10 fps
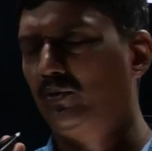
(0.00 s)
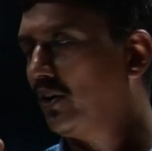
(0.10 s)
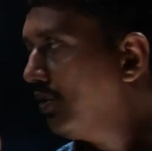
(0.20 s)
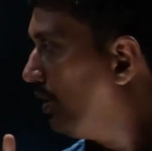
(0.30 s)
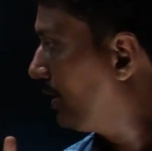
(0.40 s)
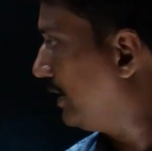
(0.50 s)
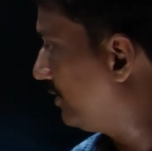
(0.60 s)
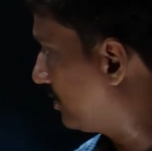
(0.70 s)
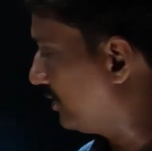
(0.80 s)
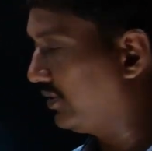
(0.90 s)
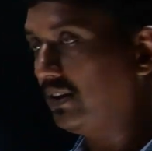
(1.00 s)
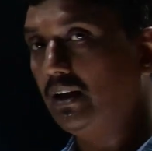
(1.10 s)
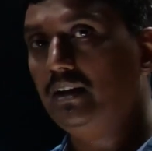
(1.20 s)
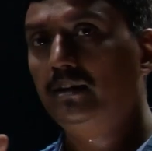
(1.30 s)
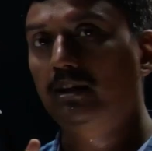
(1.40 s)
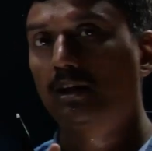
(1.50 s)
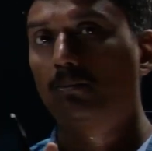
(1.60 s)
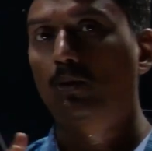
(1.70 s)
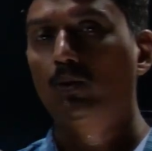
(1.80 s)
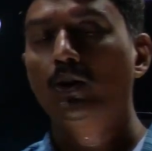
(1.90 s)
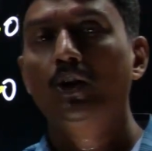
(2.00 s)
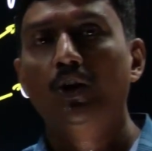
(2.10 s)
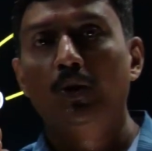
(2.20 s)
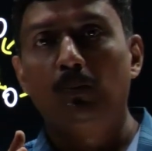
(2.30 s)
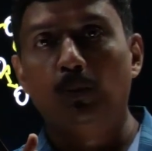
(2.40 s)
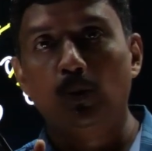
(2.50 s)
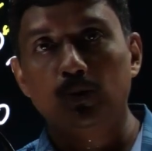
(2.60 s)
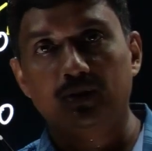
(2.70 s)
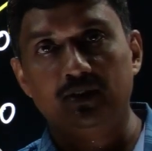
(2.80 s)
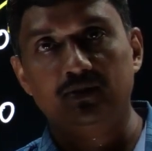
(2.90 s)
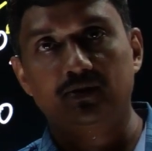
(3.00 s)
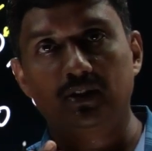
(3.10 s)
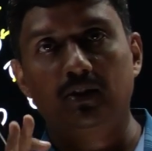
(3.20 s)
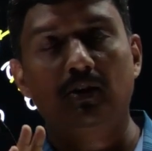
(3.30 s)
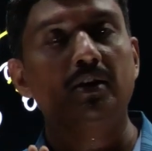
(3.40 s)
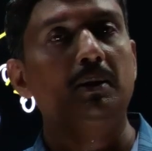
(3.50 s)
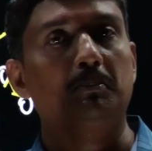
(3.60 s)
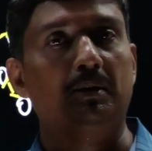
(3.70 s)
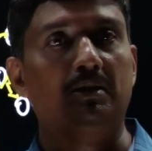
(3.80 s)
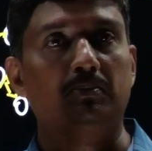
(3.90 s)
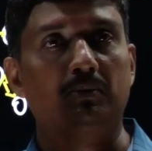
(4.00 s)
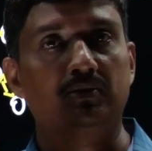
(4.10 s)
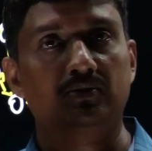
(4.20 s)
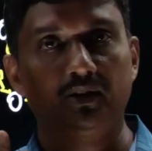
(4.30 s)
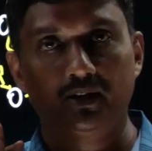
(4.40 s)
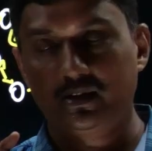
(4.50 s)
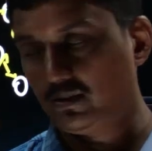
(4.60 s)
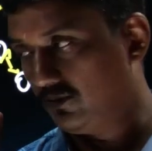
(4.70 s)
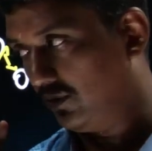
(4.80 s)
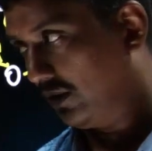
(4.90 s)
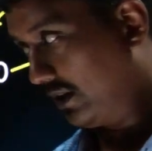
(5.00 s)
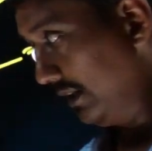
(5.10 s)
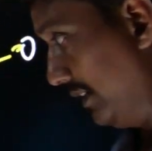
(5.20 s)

We are not discussing anything about Bose-Einstein or plasma state for